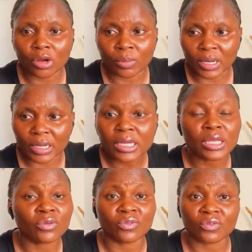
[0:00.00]
up and
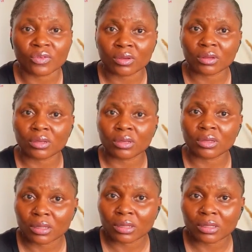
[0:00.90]
leave
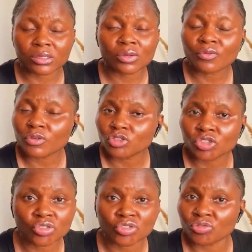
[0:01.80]
it's not for
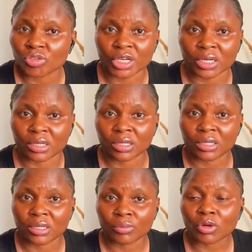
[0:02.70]
children
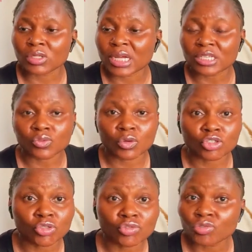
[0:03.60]
because that is what
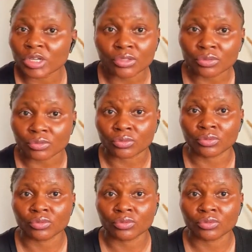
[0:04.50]
children do.